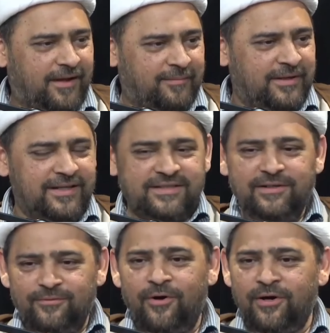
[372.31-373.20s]
I mean, is
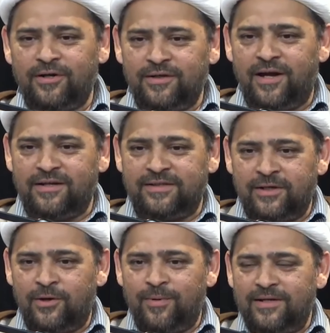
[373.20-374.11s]
he wrong or not?
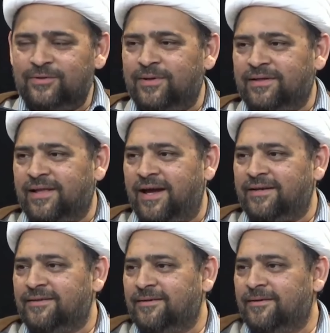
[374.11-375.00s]
You know, by doing
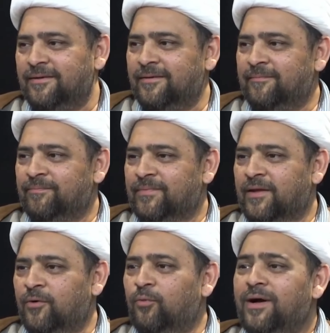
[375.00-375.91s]
that,
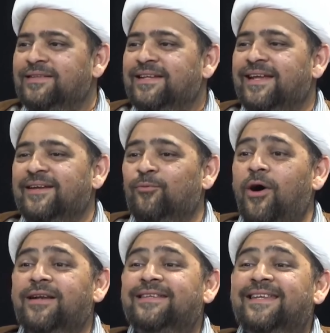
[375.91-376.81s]
what did he?
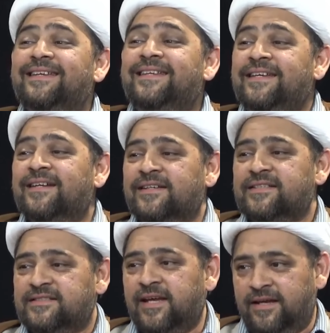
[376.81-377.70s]
What did he
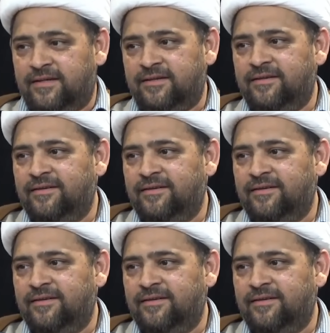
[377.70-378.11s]
understand?